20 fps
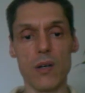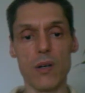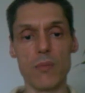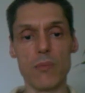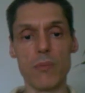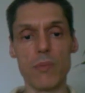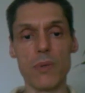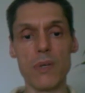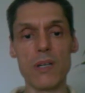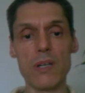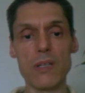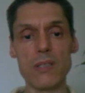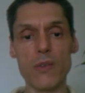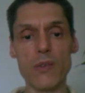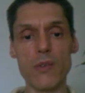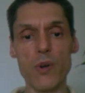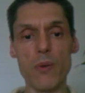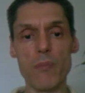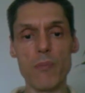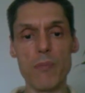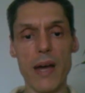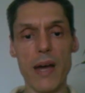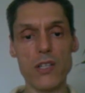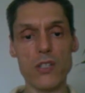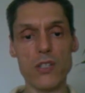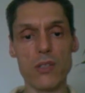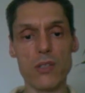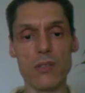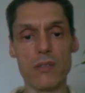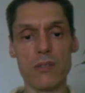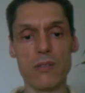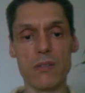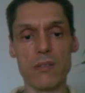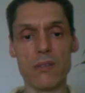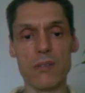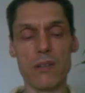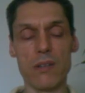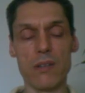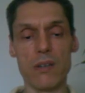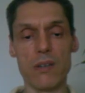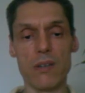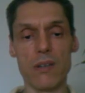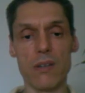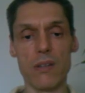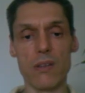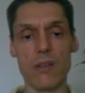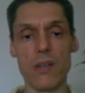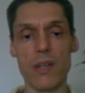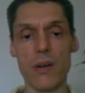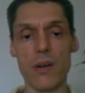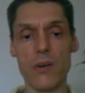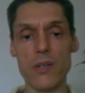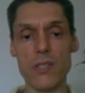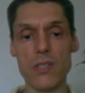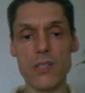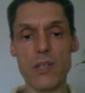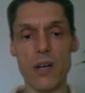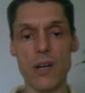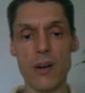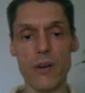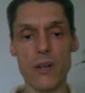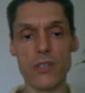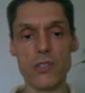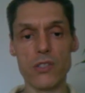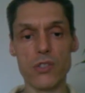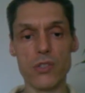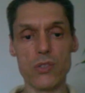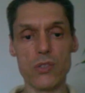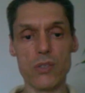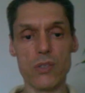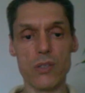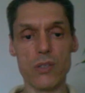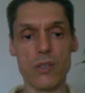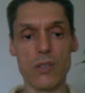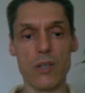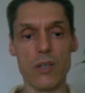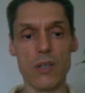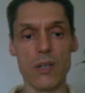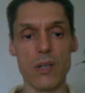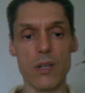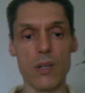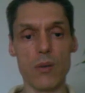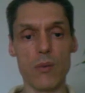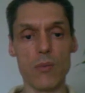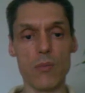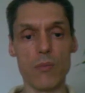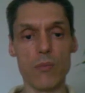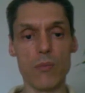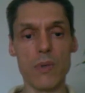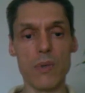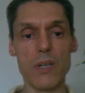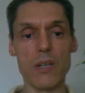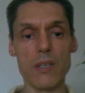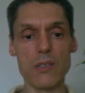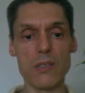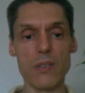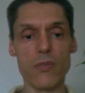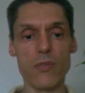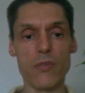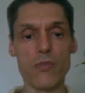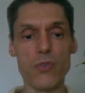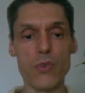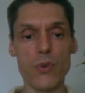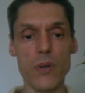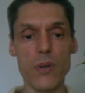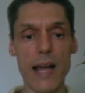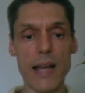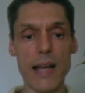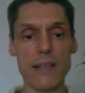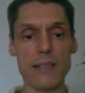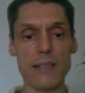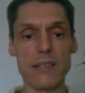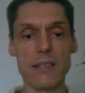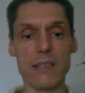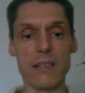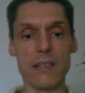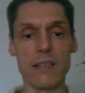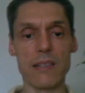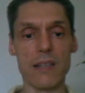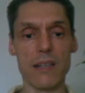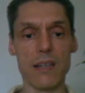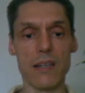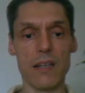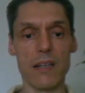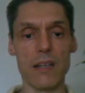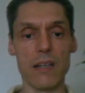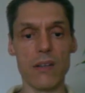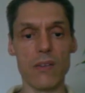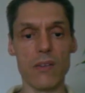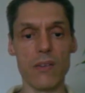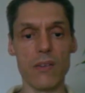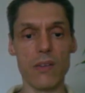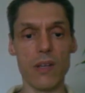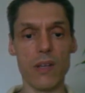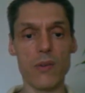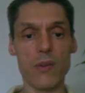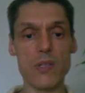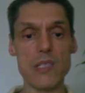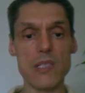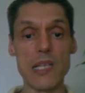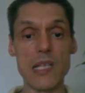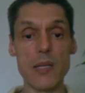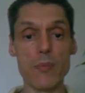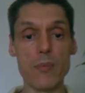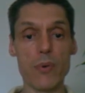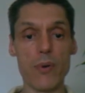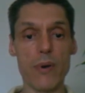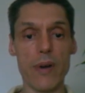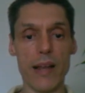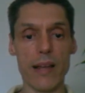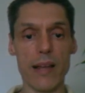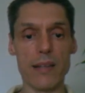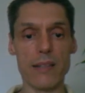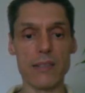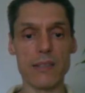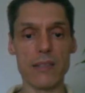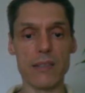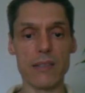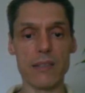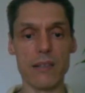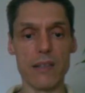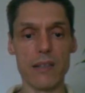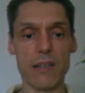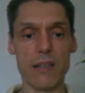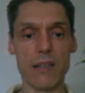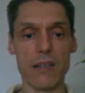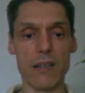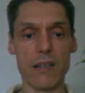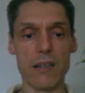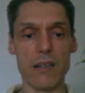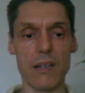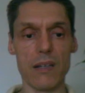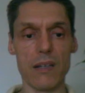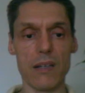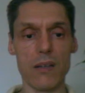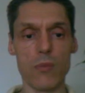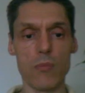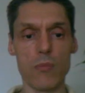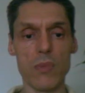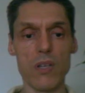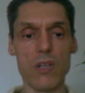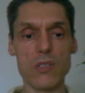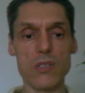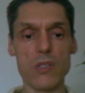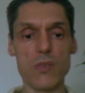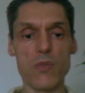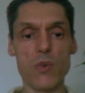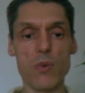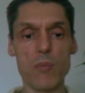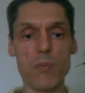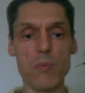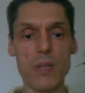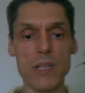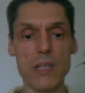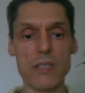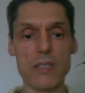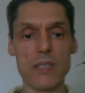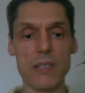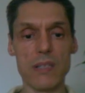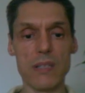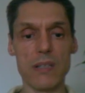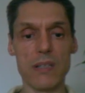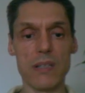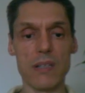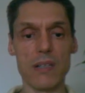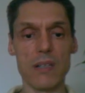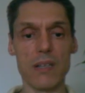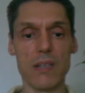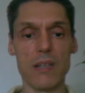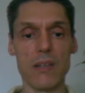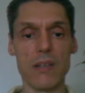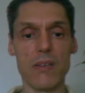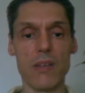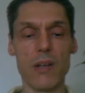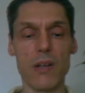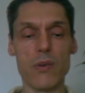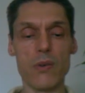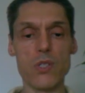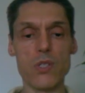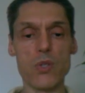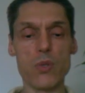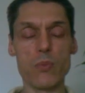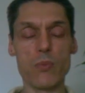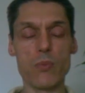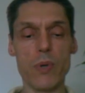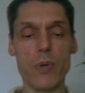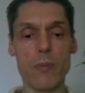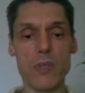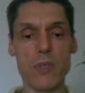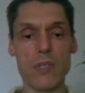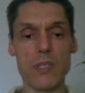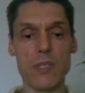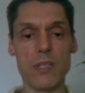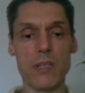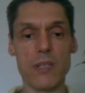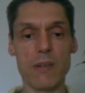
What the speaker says: Because of compassion, there is courage. Because of frugality, there is liberality. Because of humility, there is supremacy.